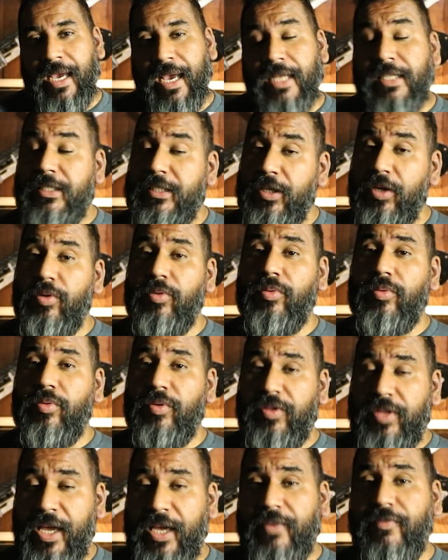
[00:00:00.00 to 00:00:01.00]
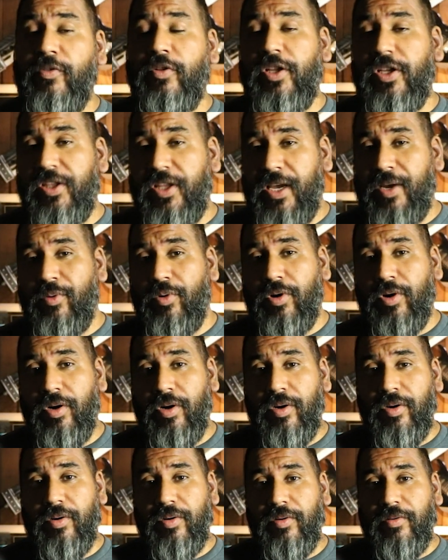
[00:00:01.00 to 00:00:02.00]
And so thankfully they
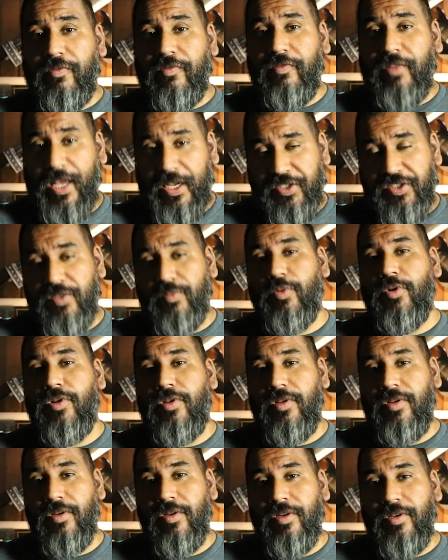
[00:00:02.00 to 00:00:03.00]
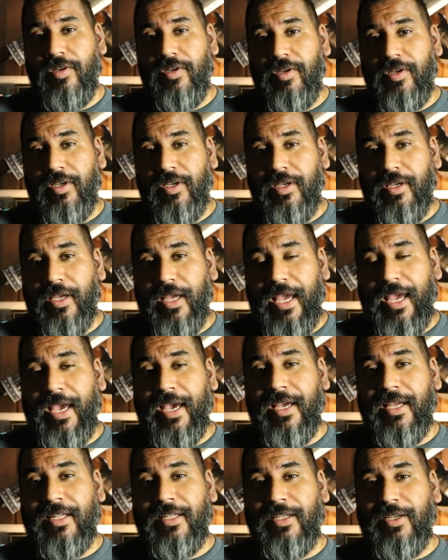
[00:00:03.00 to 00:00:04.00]
were flexible
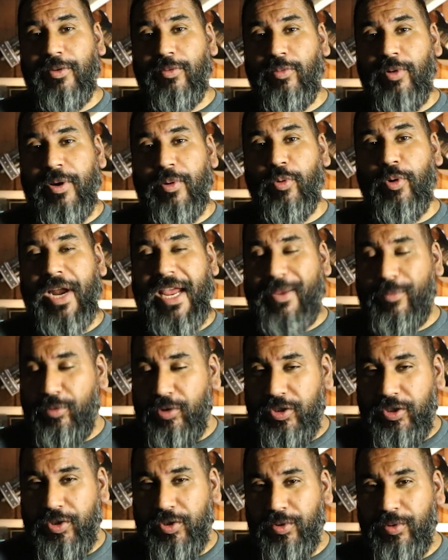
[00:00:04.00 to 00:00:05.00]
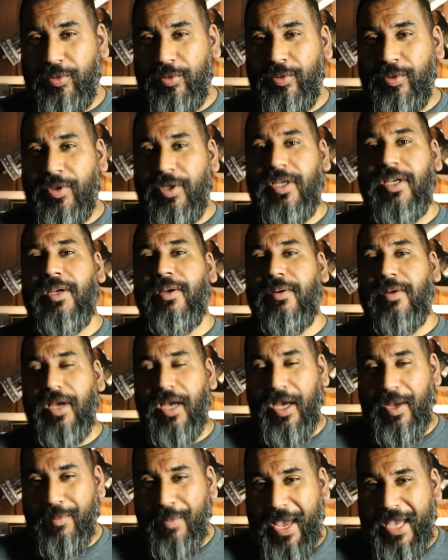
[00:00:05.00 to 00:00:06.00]
and we were able to
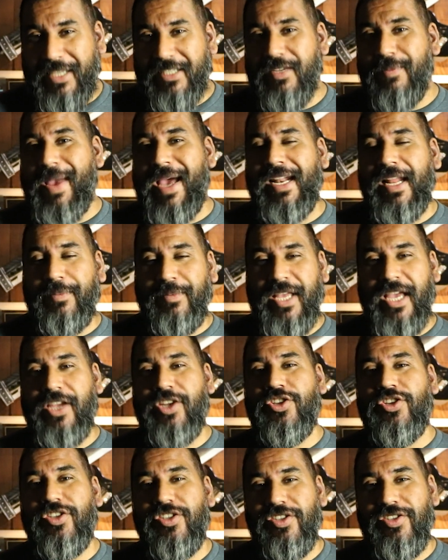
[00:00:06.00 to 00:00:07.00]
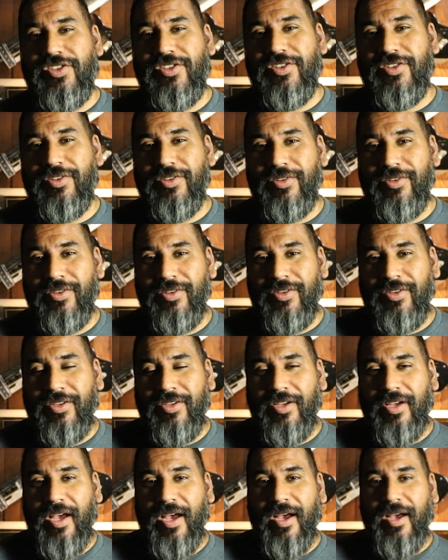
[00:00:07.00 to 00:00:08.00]
make some adaptations to
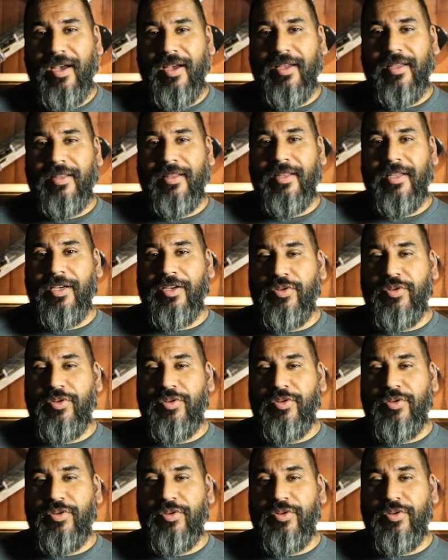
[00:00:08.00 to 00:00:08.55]
the